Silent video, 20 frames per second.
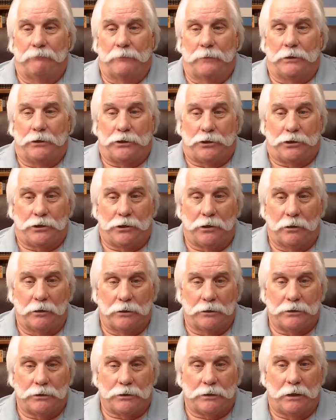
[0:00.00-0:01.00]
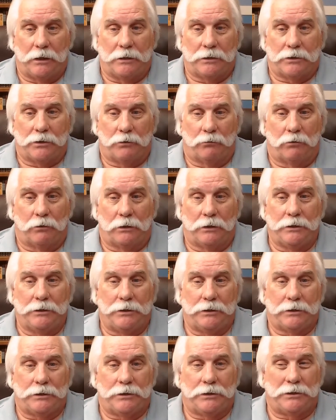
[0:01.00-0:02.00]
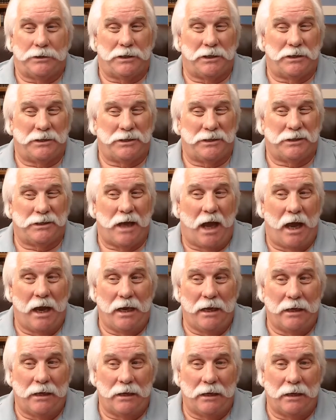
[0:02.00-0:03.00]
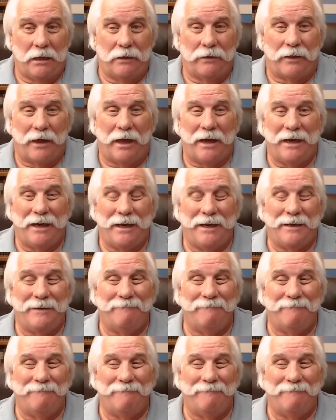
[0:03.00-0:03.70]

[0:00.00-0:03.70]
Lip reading: The church is a religious society that